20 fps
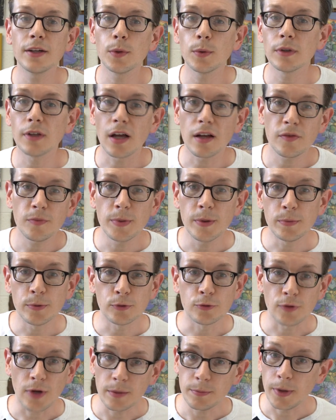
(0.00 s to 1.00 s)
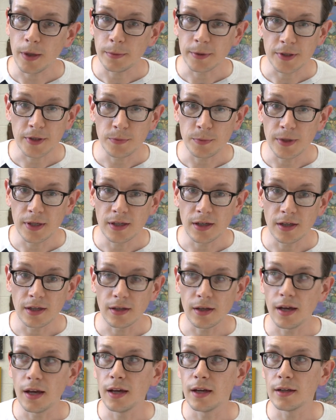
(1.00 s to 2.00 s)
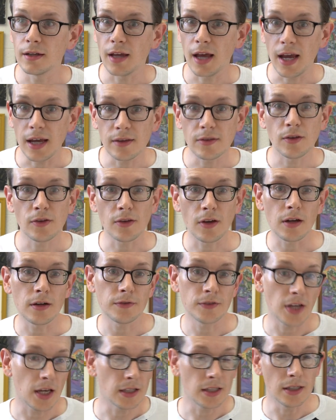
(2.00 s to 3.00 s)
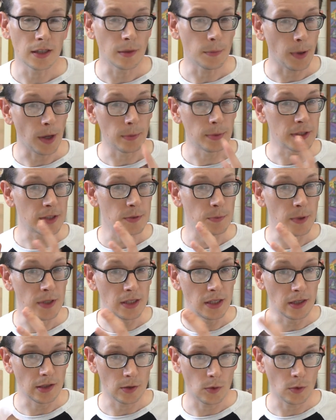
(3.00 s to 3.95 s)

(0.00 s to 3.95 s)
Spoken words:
know a lot of people dread public speaking and hate the thought of taking a public speaking